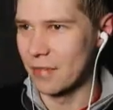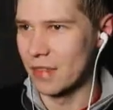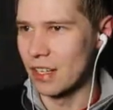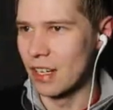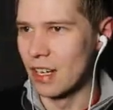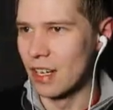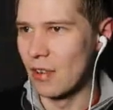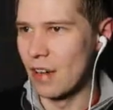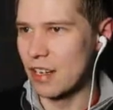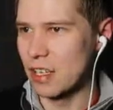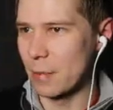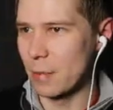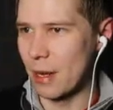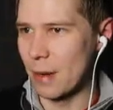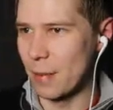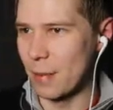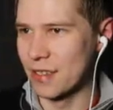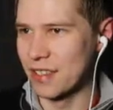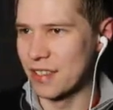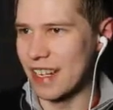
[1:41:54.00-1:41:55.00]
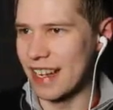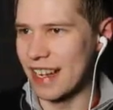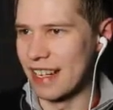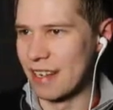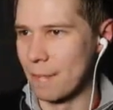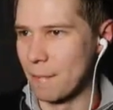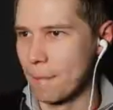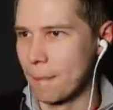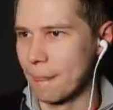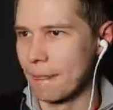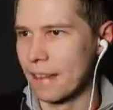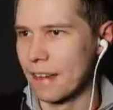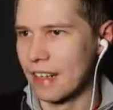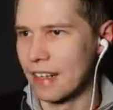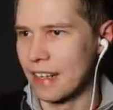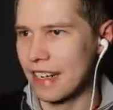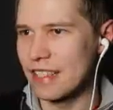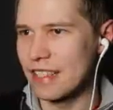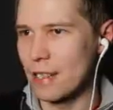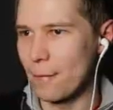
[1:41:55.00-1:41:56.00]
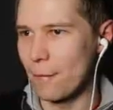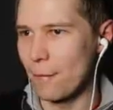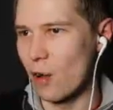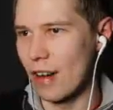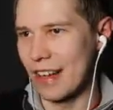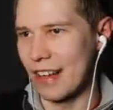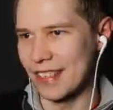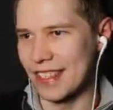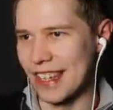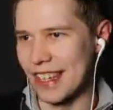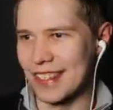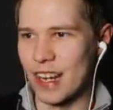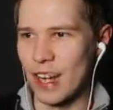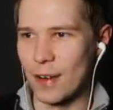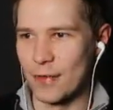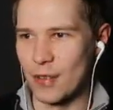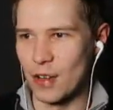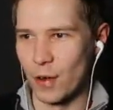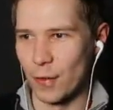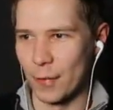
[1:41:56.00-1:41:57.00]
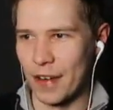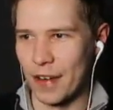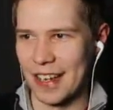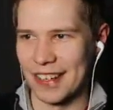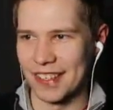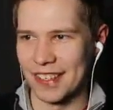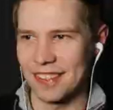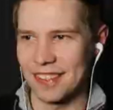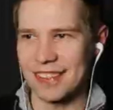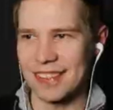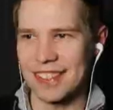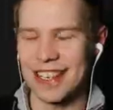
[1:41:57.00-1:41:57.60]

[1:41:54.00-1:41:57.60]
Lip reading: What are people saying? Late to the Fallout says, love your face.